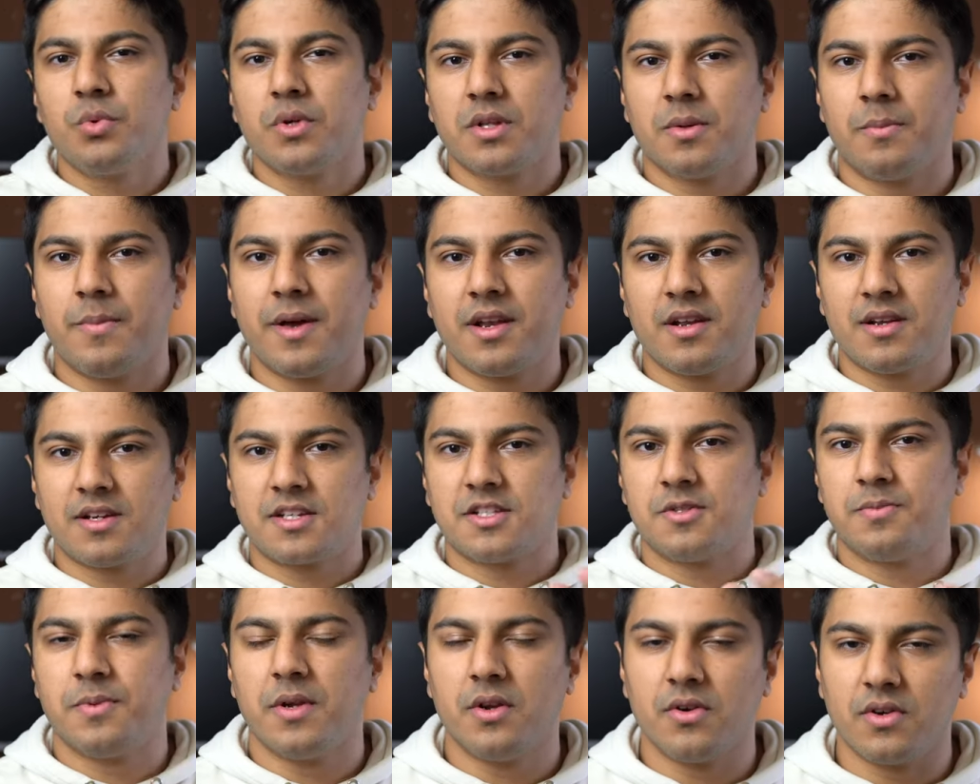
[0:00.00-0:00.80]
with a better
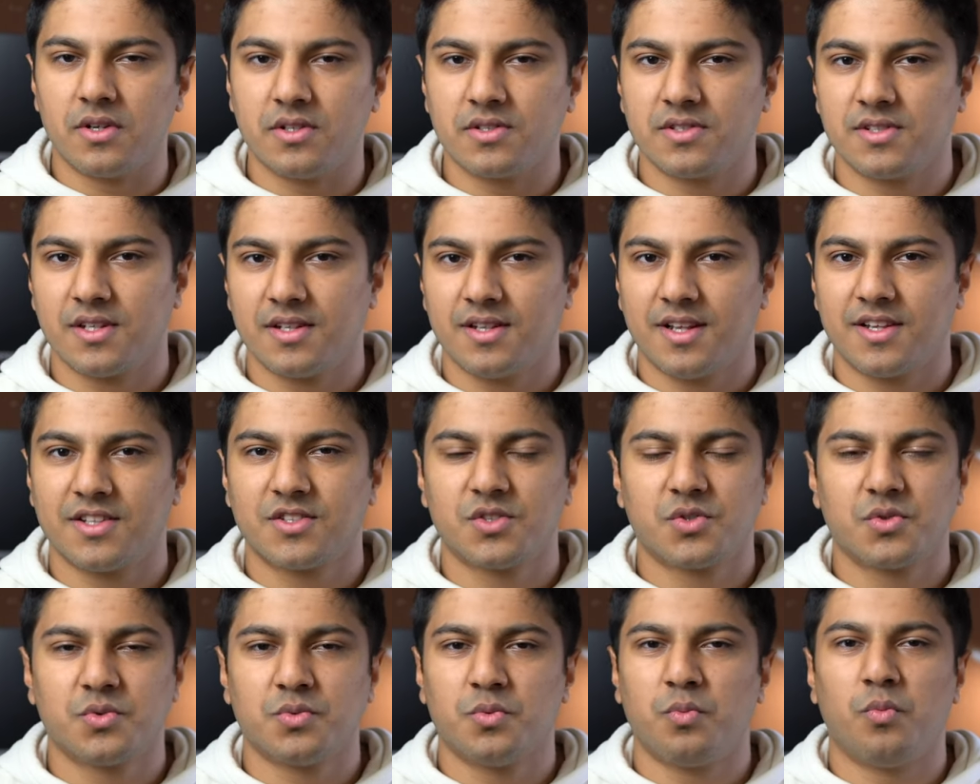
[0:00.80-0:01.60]
experience. And
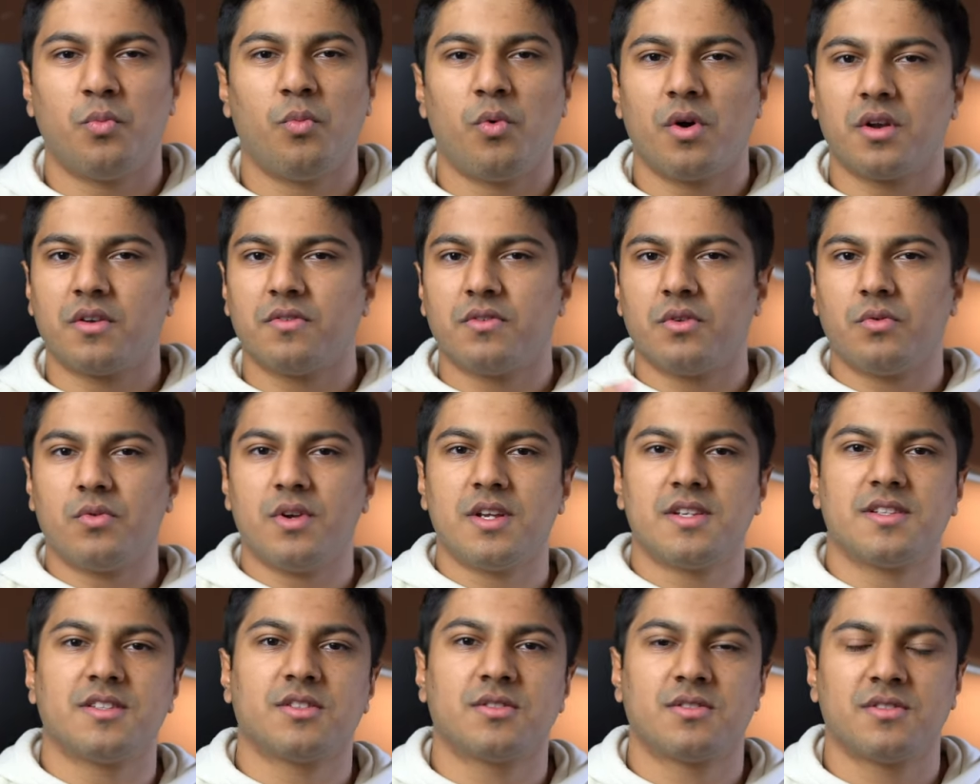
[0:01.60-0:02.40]
that's one of the
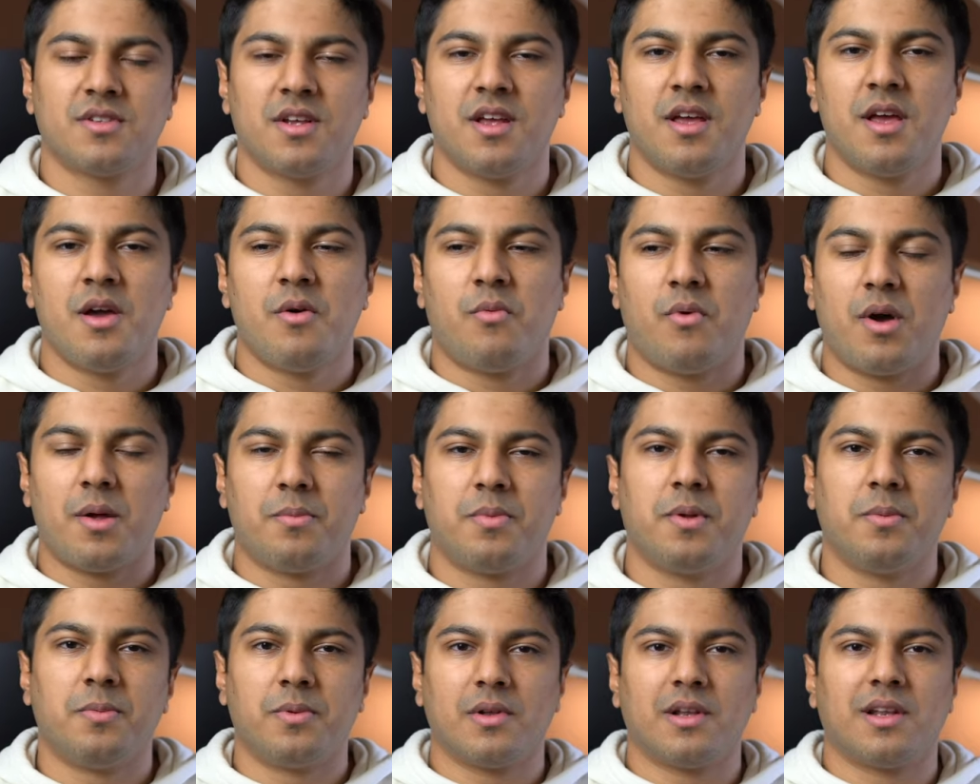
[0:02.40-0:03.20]
reasons why
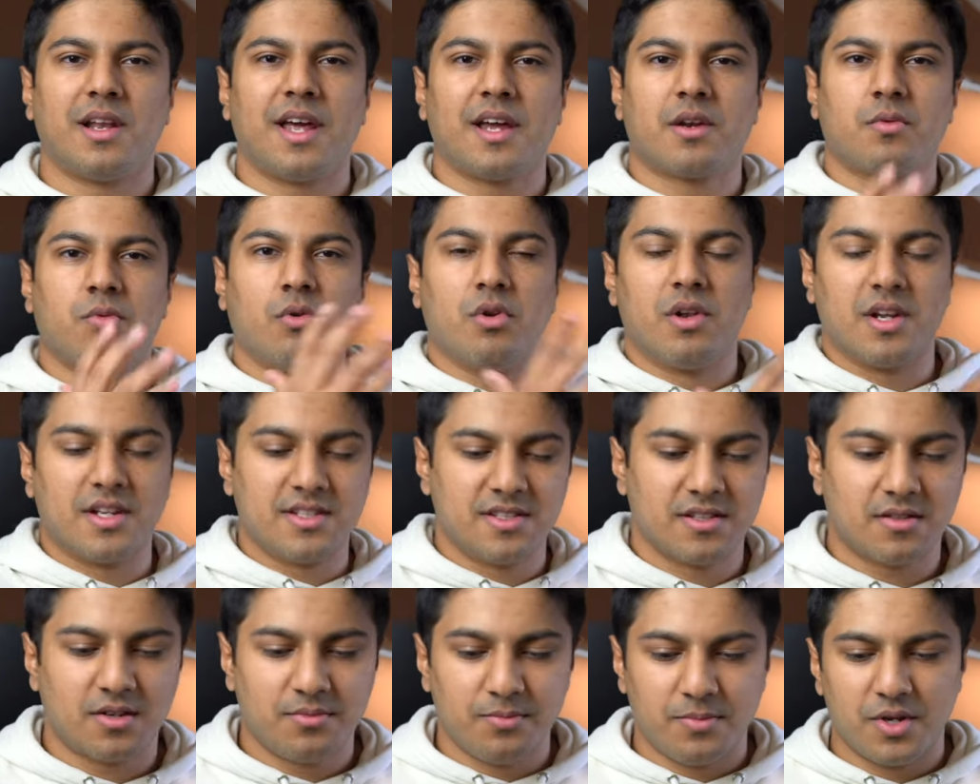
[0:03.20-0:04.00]
people like
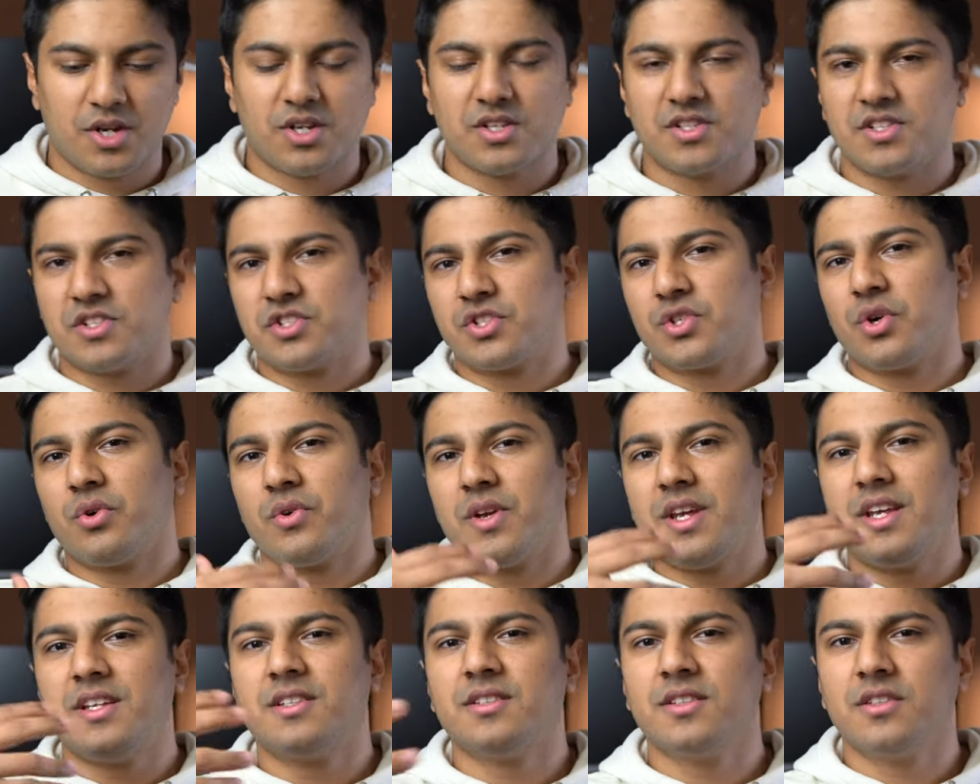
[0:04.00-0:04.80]
Rolex because it's so
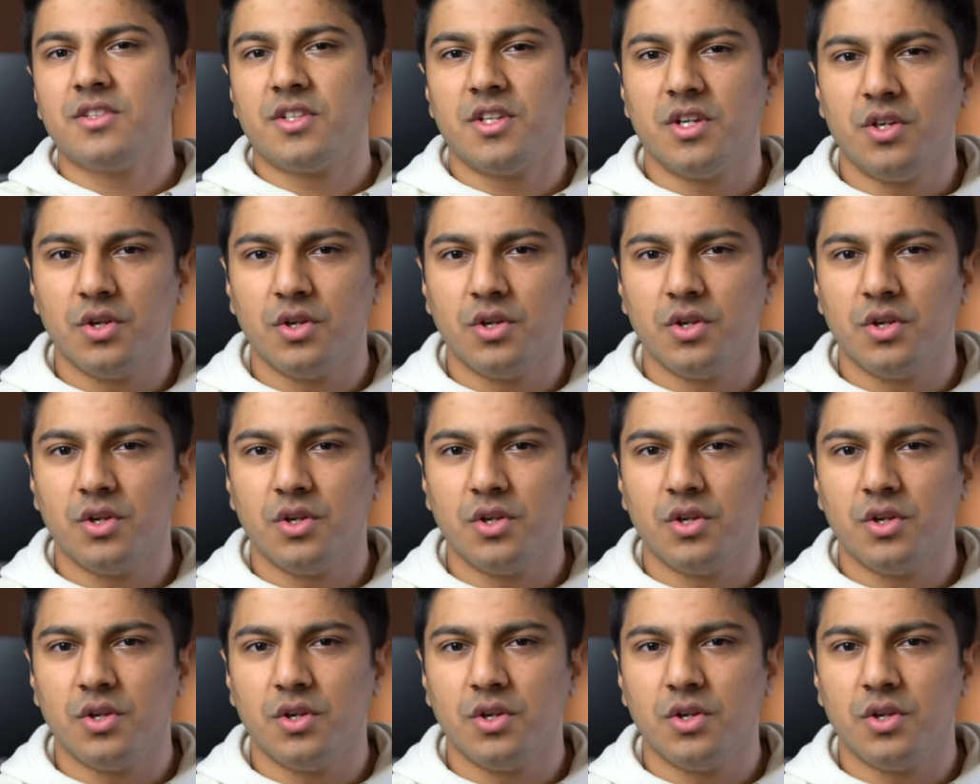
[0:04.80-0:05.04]
easy to